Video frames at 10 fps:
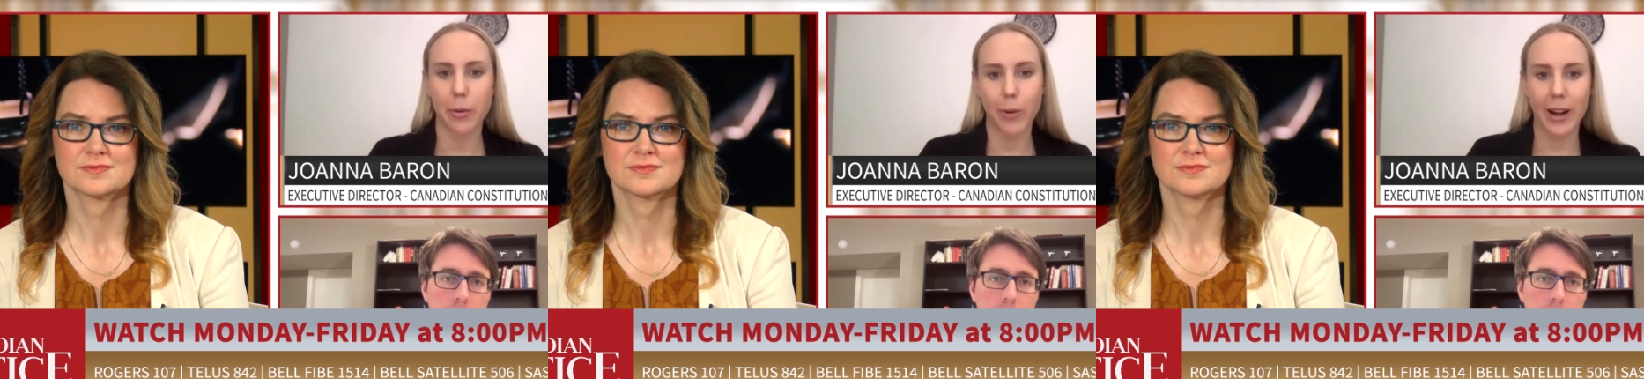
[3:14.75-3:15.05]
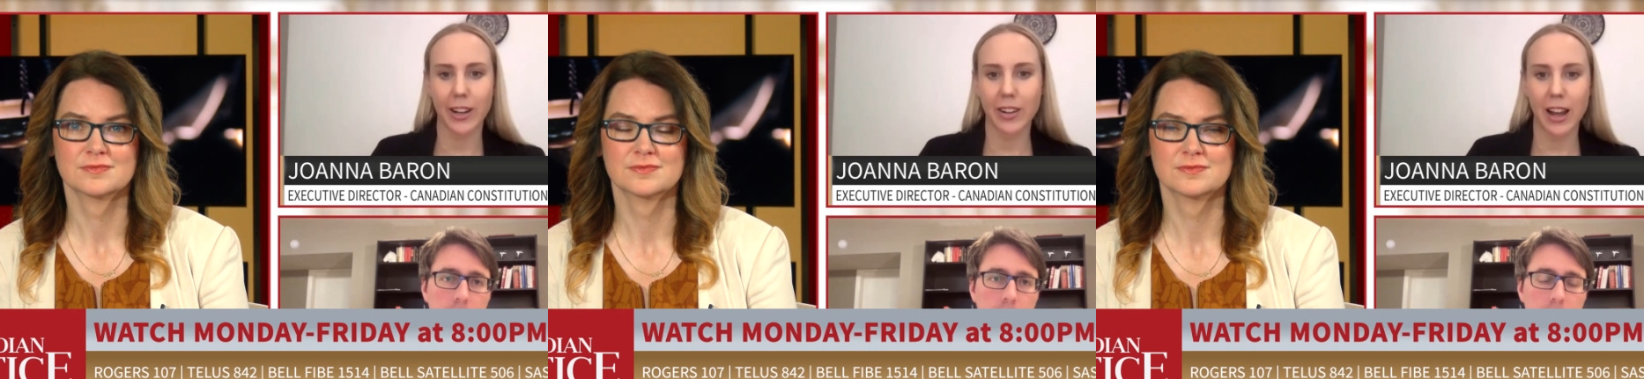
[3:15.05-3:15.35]
Speaker 1: that
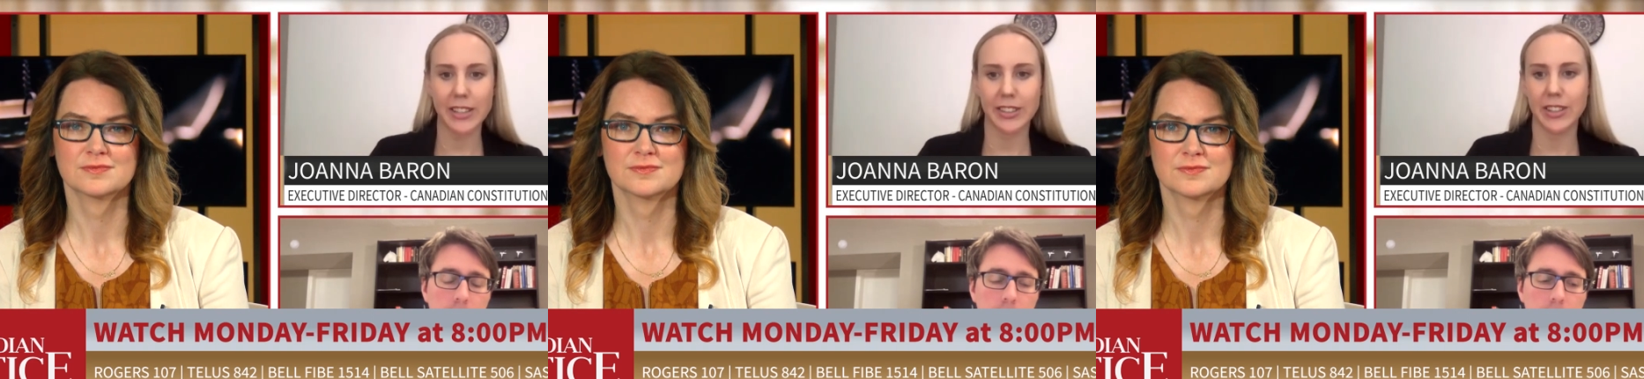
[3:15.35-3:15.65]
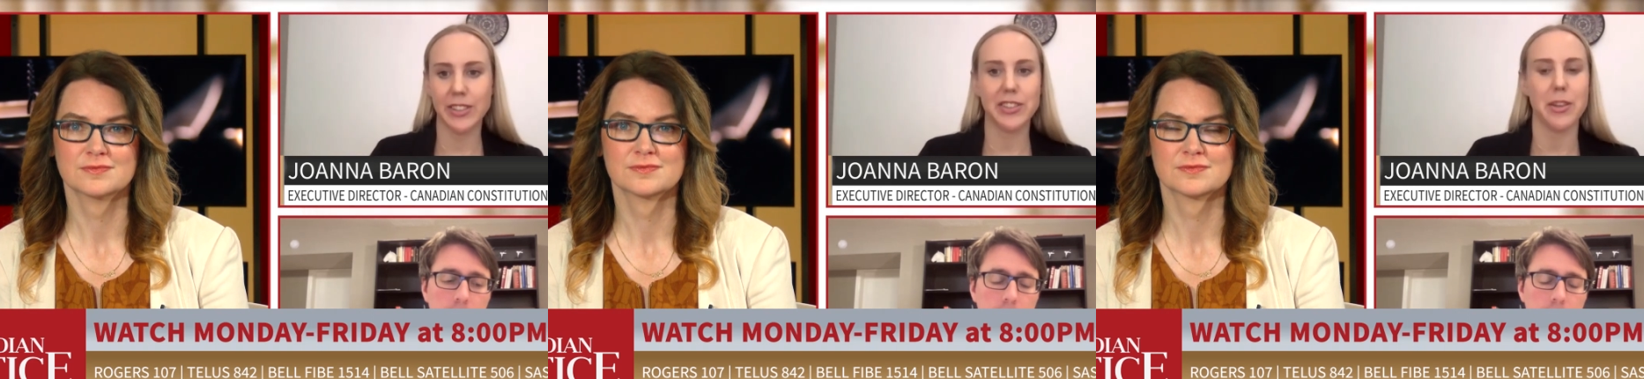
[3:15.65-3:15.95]

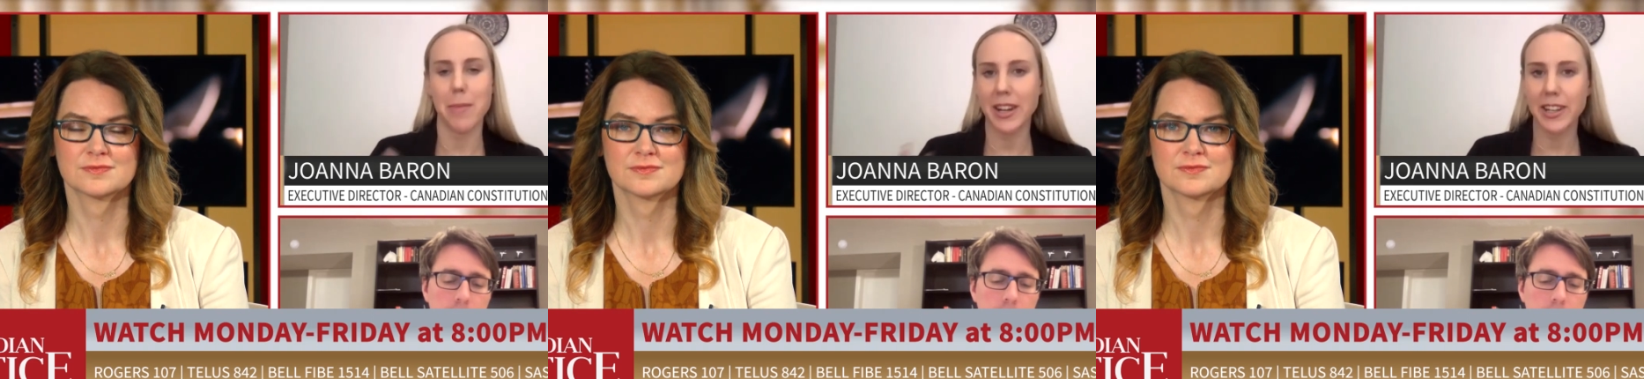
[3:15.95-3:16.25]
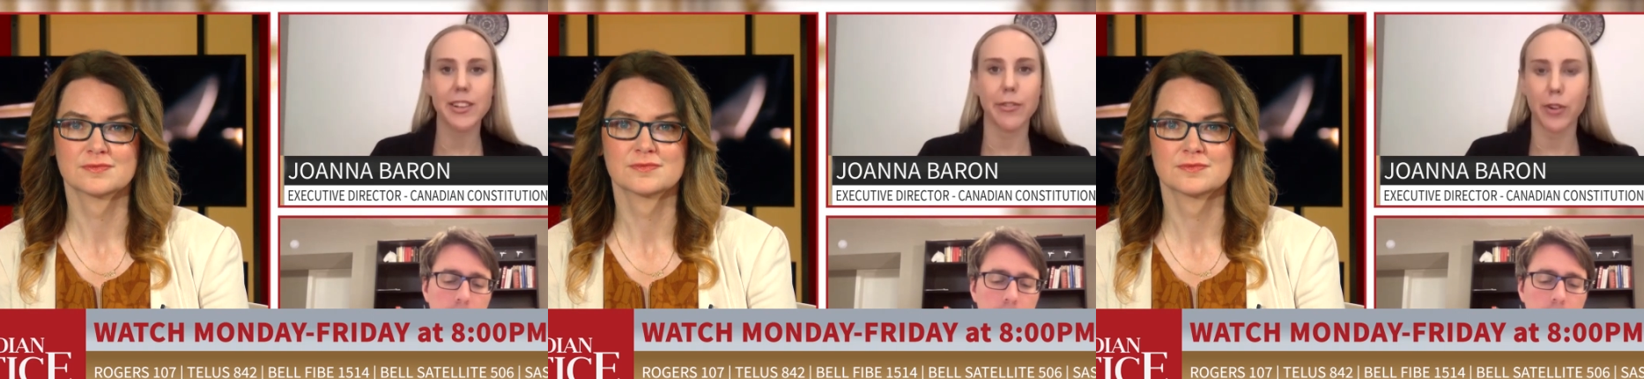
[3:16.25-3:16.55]
recognizes the
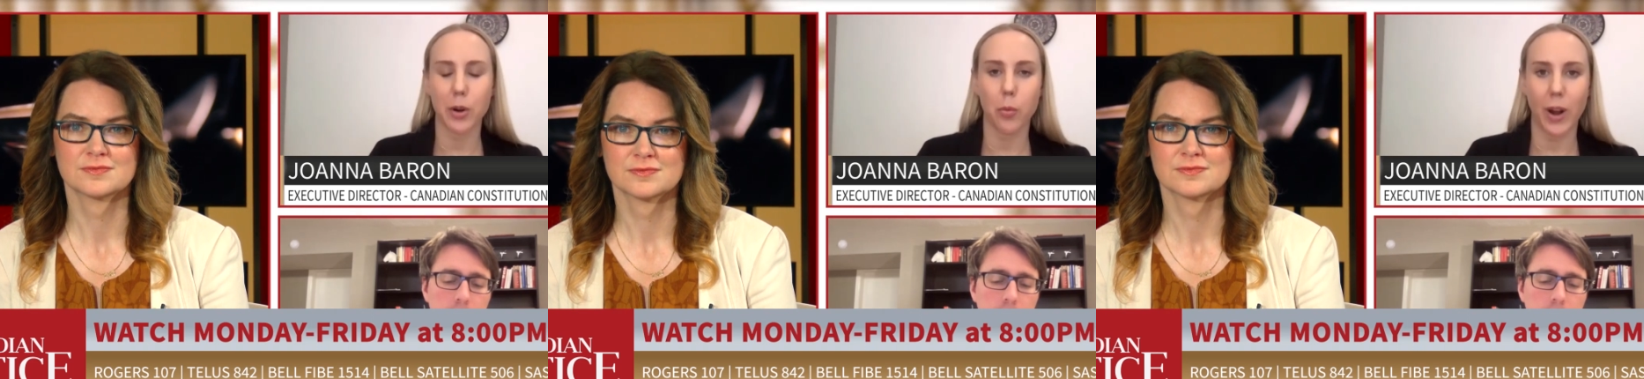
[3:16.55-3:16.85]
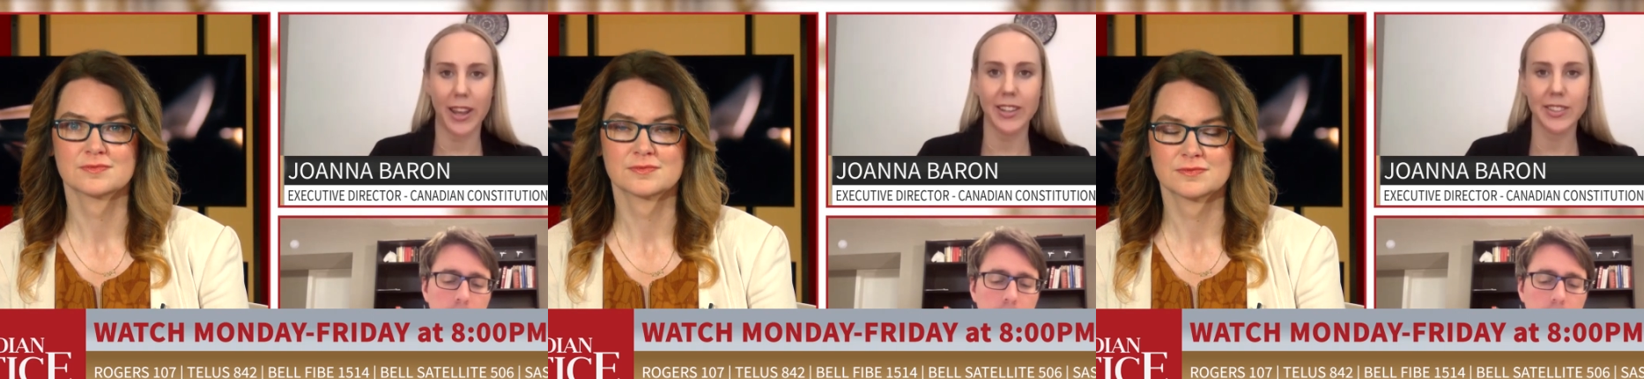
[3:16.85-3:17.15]
many different
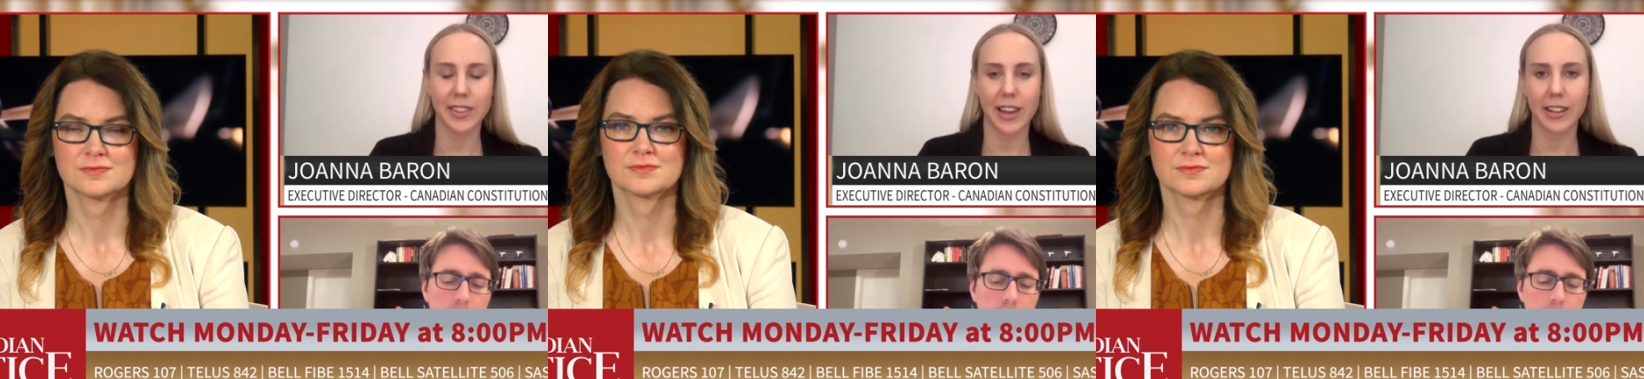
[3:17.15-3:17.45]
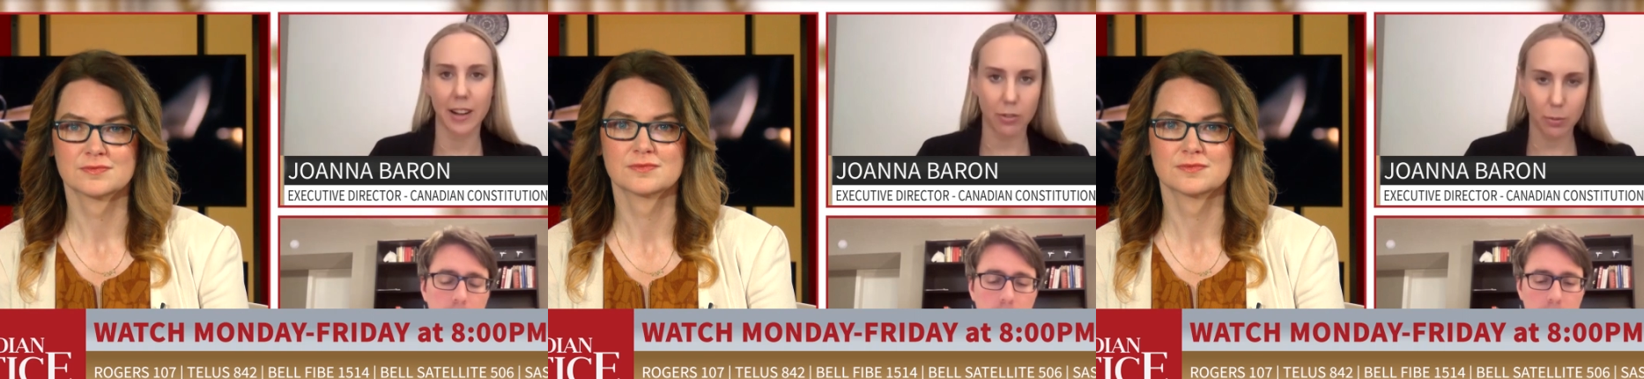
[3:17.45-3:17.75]
ways
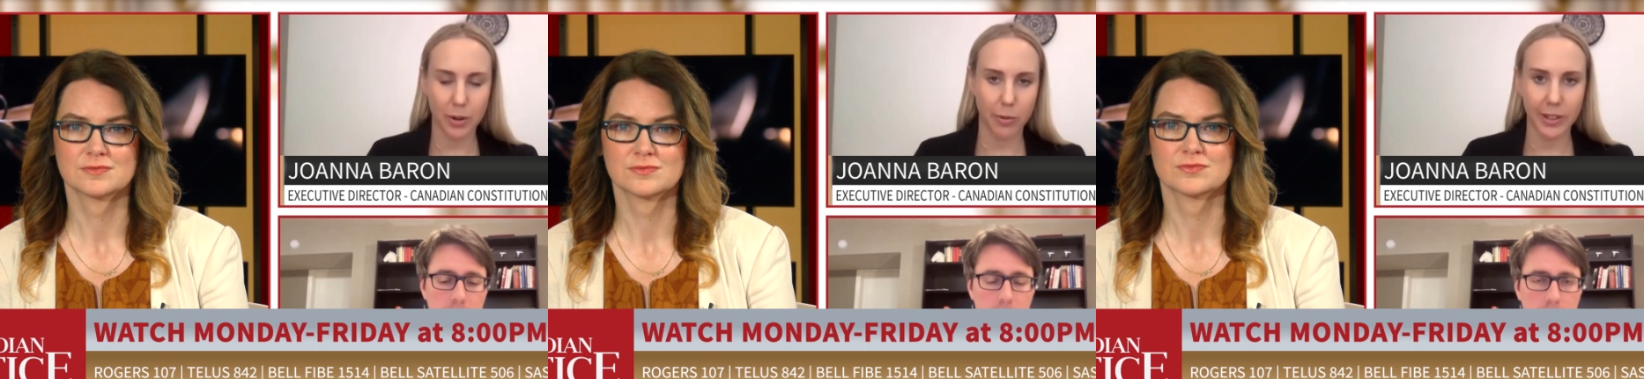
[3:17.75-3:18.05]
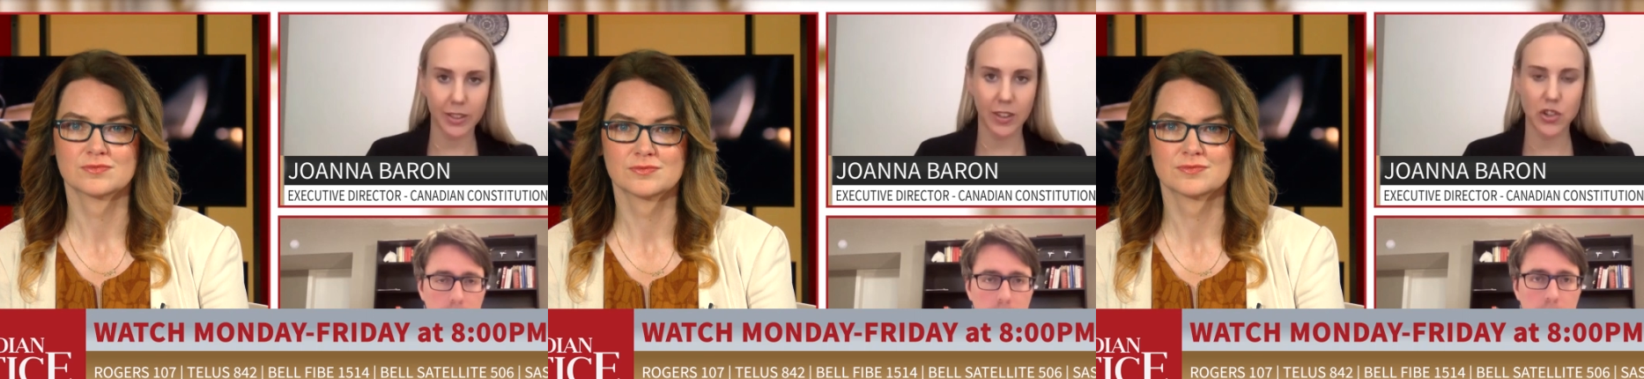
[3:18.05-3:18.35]
that government
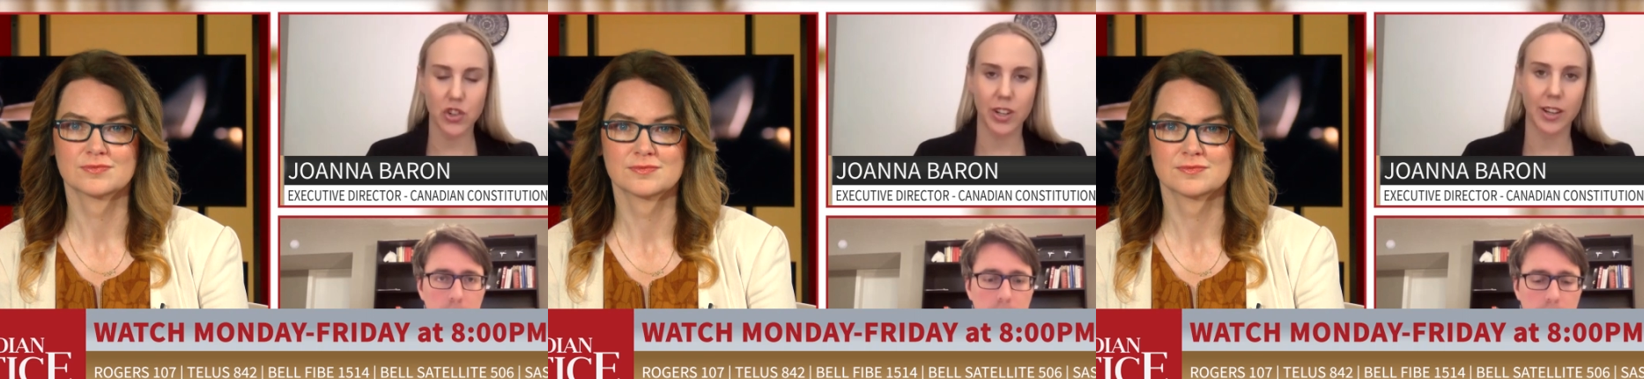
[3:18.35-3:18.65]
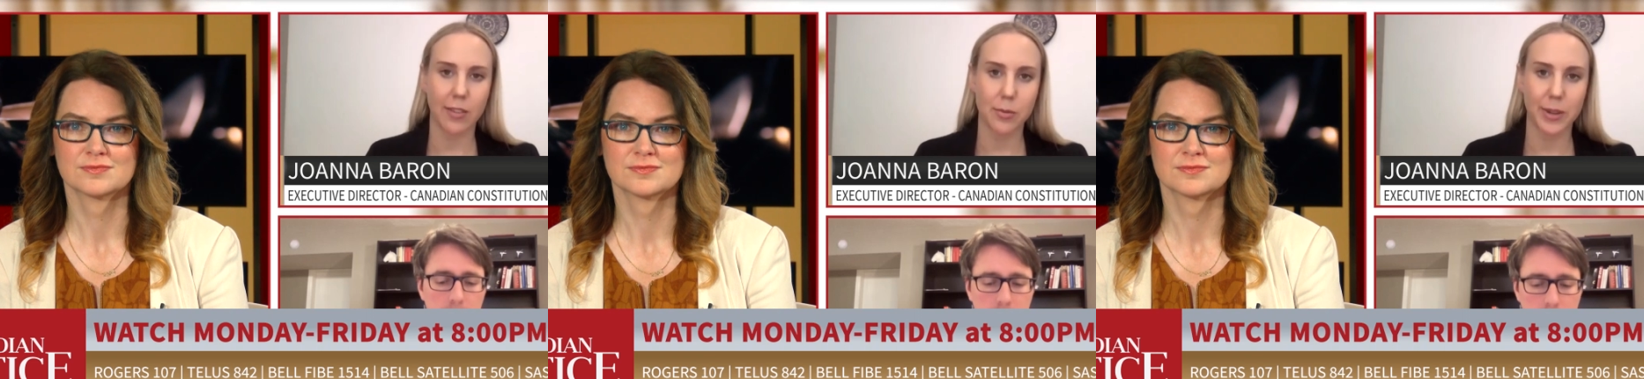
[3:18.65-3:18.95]
regulation
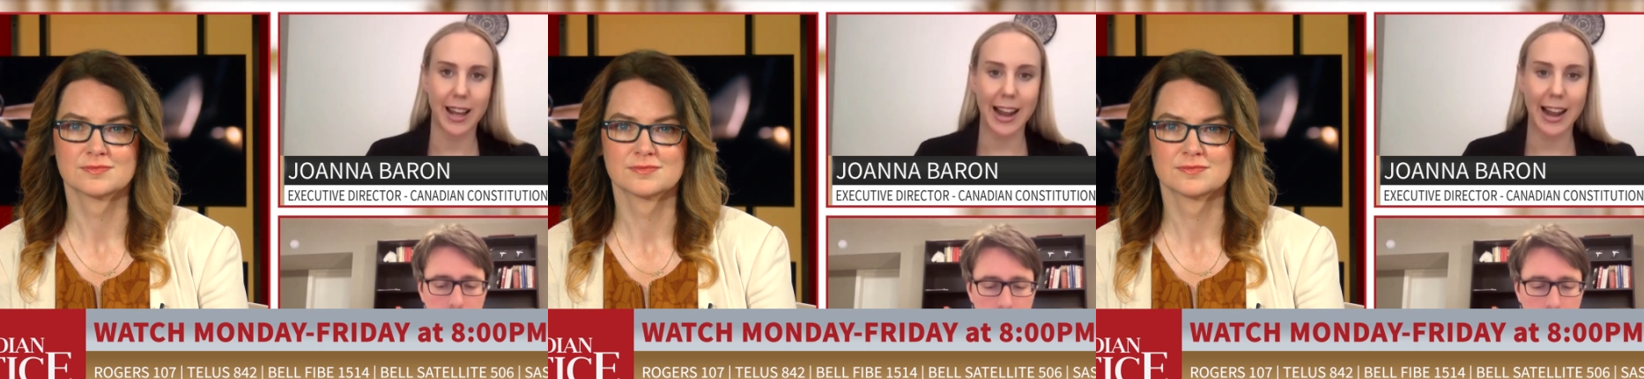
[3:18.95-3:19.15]
and government